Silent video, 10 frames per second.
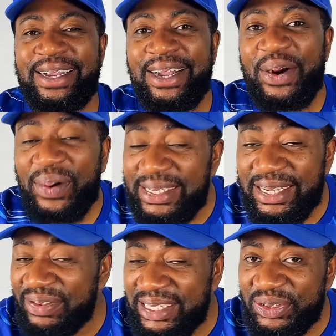
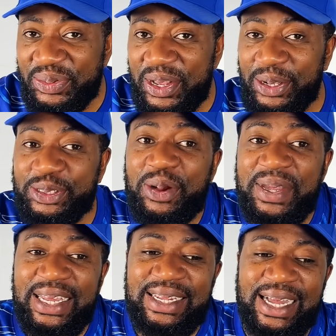172 million. So
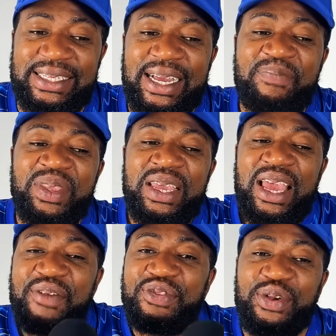meaning that
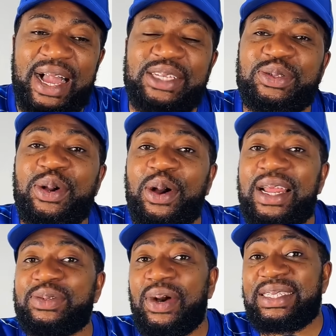if Newcastle
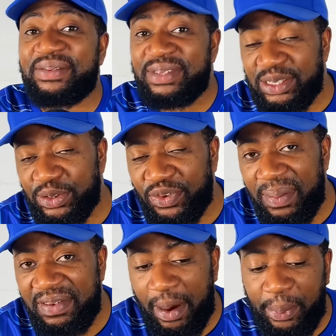collect 172 from
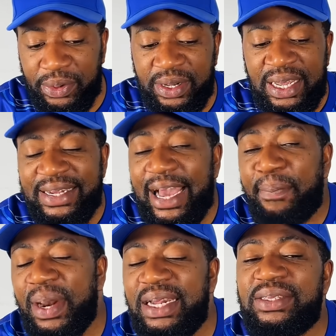Liverpool, they are
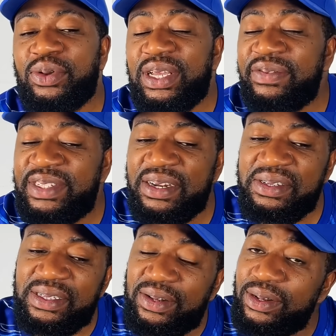planning to give
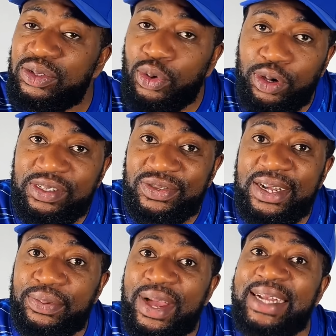Chelsea close to
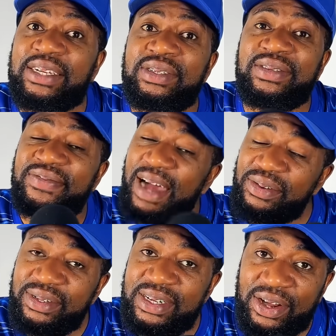100, where Chelsea
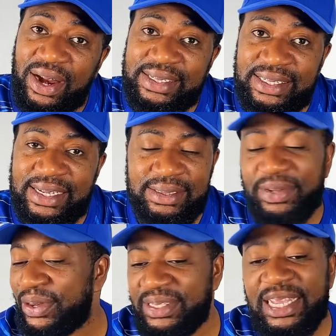valued Nicholas Jackson,
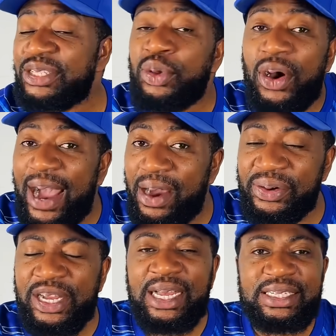because there's no how
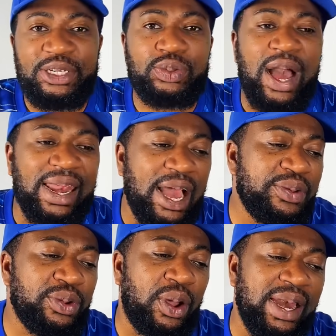Chelsea will allow
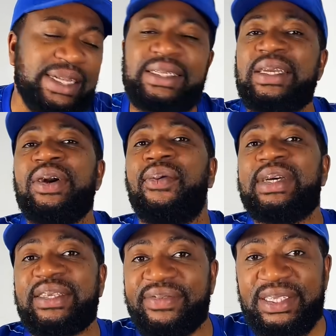you collect
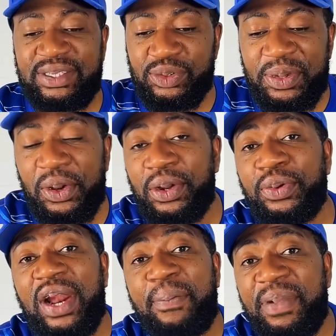172 million. You will
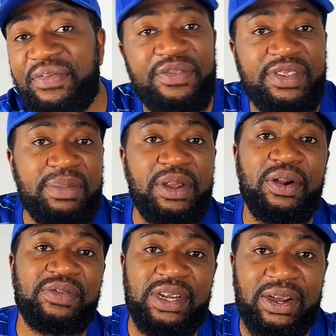not pay 50 million
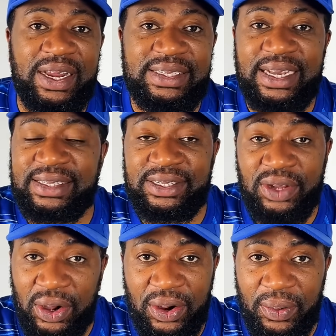for Nicholas Jackson. It's
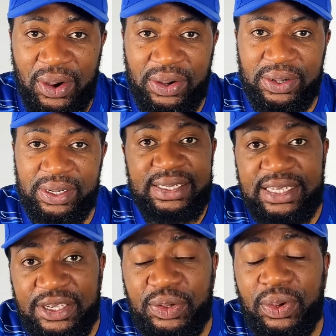not going to work.
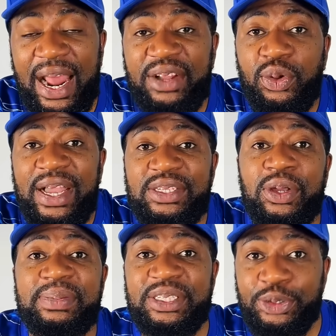Chelsea would like to get
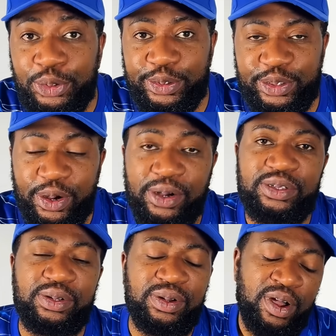something huge
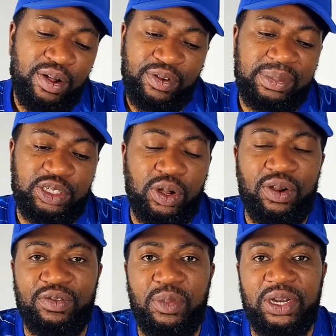also from the chunk
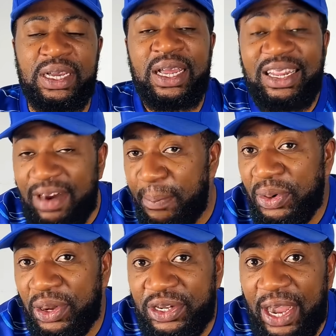of money.
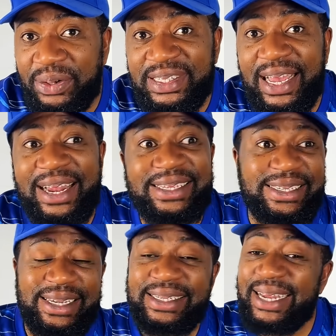Liverpool on their own side are
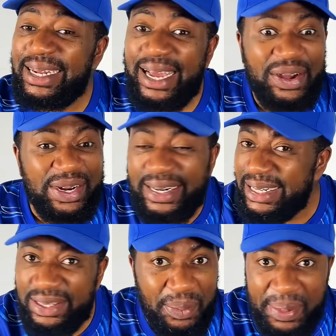saying that they're not ready
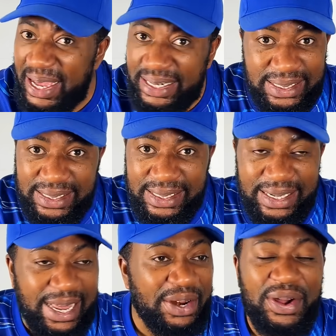to pay anything.
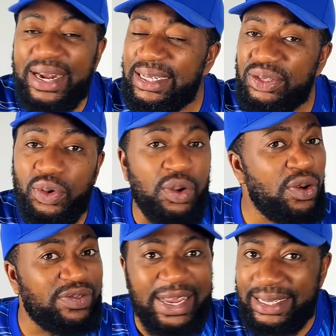They're not ready to go
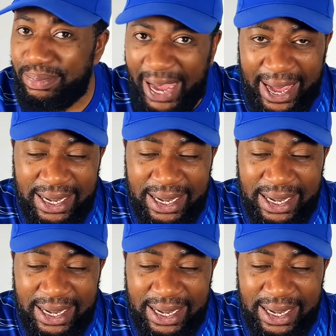over the bar,